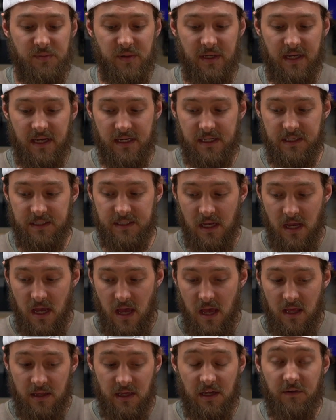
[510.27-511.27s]
Because
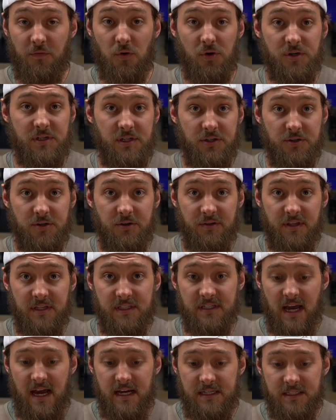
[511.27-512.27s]
the unfortunate truth
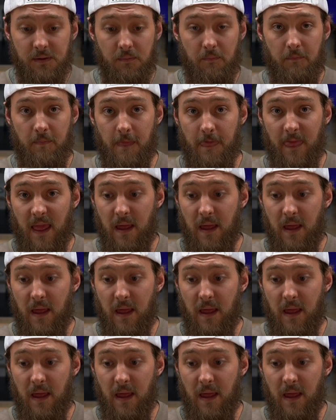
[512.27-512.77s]
is, guys,